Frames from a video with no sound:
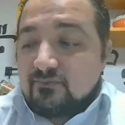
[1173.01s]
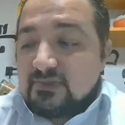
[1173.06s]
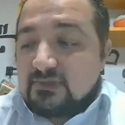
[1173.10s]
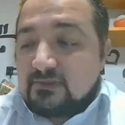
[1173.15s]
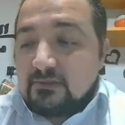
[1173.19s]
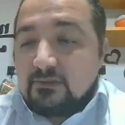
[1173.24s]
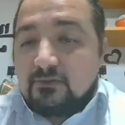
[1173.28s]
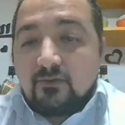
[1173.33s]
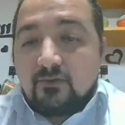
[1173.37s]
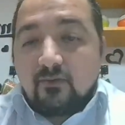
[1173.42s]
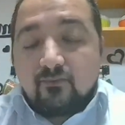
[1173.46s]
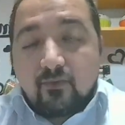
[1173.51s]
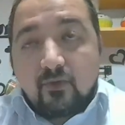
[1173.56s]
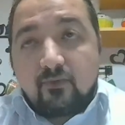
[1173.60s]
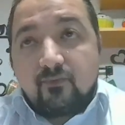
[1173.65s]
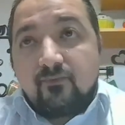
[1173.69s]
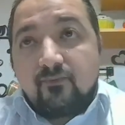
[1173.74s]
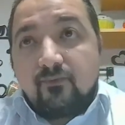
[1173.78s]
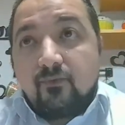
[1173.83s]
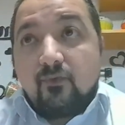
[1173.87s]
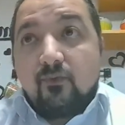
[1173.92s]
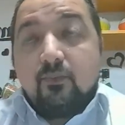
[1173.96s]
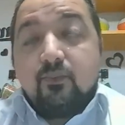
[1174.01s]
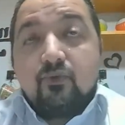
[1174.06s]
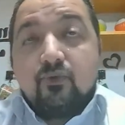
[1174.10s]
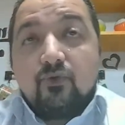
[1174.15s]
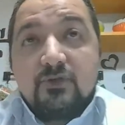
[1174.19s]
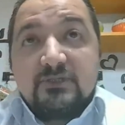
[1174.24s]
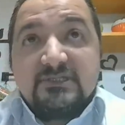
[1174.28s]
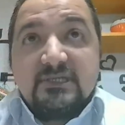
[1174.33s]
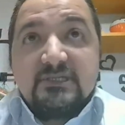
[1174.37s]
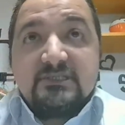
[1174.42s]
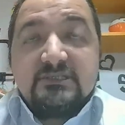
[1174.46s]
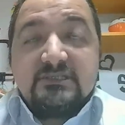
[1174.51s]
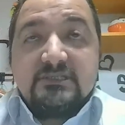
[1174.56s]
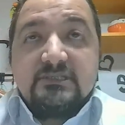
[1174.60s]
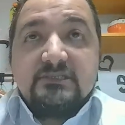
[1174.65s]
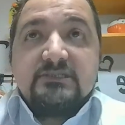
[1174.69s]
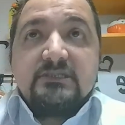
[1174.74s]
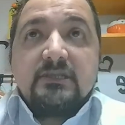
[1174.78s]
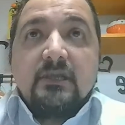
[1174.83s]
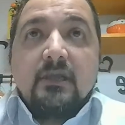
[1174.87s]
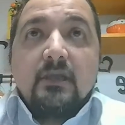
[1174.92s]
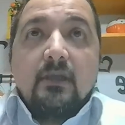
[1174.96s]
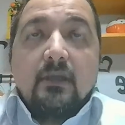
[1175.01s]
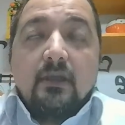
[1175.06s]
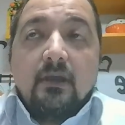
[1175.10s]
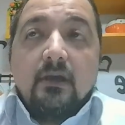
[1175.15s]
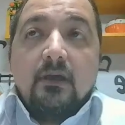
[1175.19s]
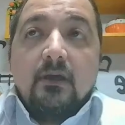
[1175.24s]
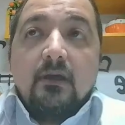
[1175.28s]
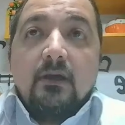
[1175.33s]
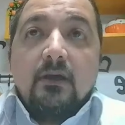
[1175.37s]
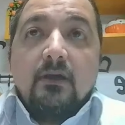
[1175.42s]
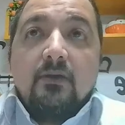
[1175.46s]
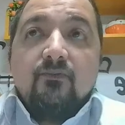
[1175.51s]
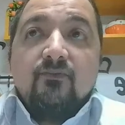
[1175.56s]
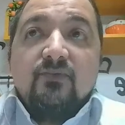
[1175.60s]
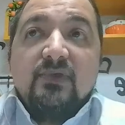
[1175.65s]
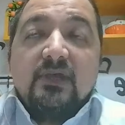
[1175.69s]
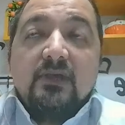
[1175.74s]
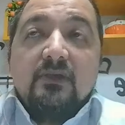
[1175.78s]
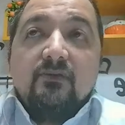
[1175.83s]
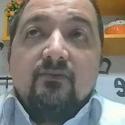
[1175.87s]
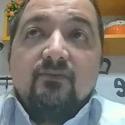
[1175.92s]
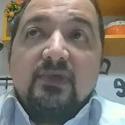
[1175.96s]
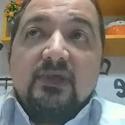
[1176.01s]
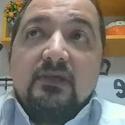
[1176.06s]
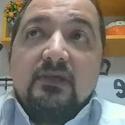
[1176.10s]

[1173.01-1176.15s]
with workflow processes, we